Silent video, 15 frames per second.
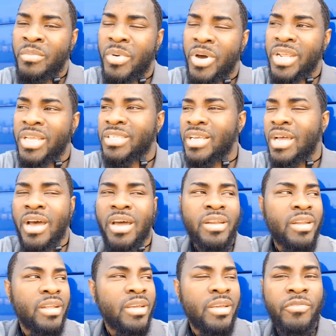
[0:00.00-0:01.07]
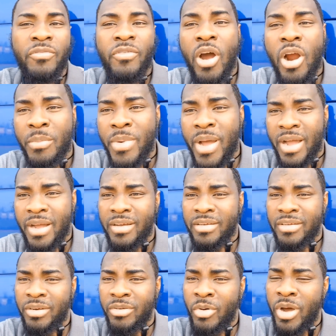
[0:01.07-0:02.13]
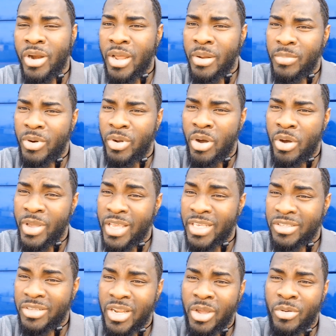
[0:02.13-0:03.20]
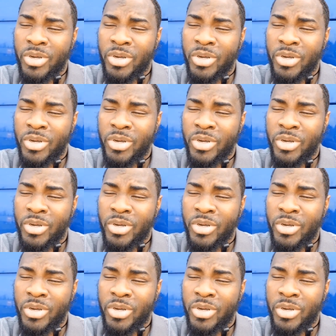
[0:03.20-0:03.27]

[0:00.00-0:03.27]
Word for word: but it's on the far back. The one that blew out yesterday